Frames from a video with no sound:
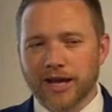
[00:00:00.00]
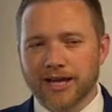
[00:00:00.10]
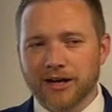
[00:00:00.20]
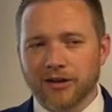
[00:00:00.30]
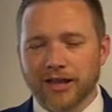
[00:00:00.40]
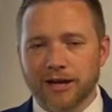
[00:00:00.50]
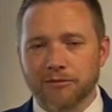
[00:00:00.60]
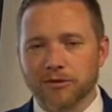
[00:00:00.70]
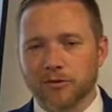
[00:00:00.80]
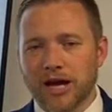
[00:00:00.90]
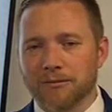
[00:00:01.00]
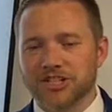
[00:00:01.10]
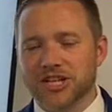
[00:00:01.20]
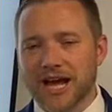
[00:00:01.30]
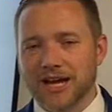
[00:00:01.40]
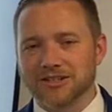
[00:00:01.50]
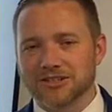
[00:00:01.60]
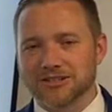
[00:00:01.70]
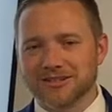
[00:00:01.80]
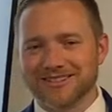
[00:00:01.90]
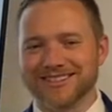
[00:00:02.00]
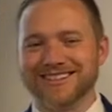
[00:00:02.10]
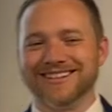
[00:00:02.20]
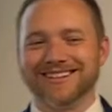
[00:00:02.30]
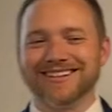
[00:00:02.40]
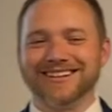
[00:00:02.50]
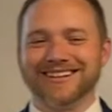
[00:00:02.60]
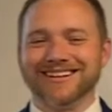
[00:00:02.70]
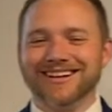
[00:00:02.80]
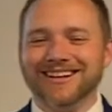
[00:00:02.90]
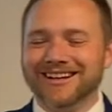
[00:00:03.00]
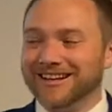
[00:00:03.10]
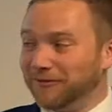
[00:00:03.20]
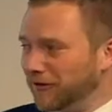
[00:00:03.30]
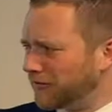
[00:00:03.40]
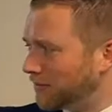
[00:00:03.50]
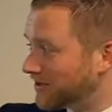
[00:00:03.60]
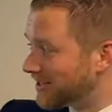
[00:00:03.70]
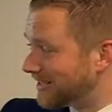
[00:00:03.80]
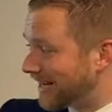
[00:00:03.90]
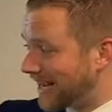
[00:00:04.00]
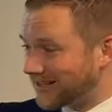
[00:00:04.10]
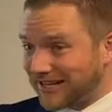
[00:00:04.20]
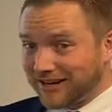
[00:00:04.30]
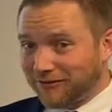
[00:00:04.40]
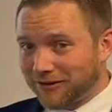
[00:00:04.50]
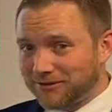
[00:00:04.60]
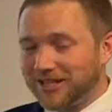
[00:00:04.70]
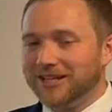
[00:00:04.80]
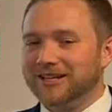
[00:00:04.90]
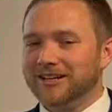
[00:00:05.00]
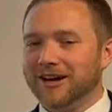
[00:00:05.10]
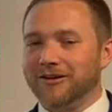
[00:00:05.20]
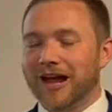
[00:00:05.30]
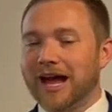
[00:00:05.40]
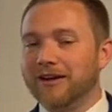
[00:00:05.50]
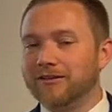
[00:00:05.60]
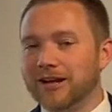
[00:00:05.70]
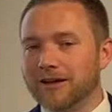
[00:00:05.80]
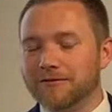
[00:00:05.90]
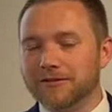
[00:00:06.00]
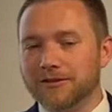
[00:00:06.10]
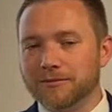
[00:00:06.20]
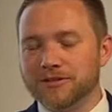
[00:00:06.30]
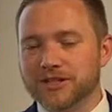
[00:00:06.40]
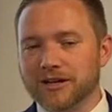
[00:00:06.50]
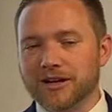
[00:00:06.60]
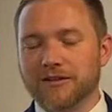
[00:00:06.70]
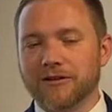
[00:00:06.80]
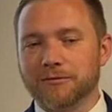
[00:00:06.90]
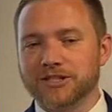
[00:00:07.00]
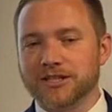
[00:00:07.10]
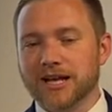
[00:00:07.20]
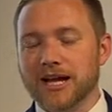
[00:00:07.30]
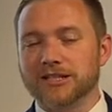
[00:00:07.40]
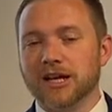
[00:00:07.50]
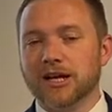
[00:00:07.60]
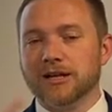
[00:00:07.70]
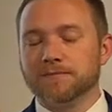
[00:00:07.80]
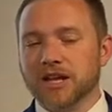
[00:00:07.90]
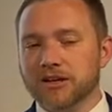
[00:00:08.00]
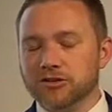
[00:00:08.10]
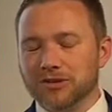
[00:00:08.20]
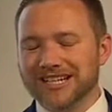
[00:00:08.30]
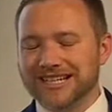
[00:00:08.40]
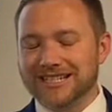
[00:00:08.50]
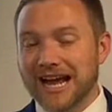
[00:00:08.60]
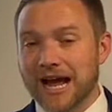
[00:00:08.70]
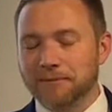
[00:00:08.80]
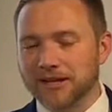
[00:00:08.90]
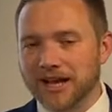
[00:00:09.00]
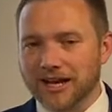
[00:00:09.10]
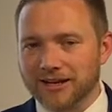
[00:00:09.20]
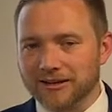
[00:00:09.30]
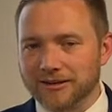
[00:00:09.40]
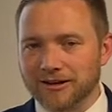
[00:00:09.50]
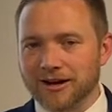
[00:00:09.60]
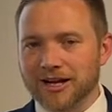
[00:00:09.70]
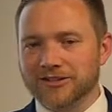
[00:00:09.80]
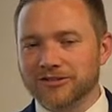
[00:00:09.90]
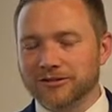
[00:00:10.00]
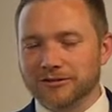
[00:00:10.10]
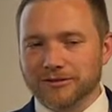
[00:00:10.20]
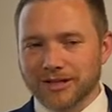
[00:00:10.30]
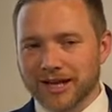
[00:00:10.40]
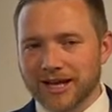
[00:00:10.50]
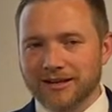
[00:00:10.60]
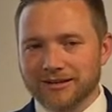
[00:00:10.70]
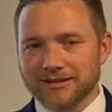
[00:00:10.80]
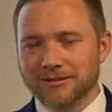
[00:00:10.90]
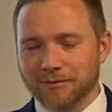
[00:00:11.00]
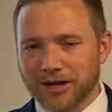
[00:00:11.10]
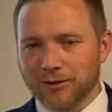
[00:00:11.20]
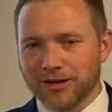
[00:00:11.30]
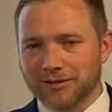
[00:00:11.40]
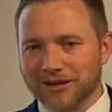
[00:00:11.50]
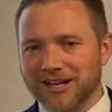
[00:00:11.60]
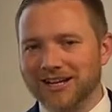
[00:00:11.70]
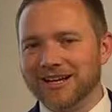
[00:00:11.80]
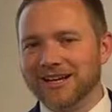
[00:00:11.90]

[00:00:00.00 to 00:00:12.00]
I get all that, but how much tax? 50% tax? 85%? No, not 50% or 85% tax. Here's where it gets complicated. All right, so again, bear with me.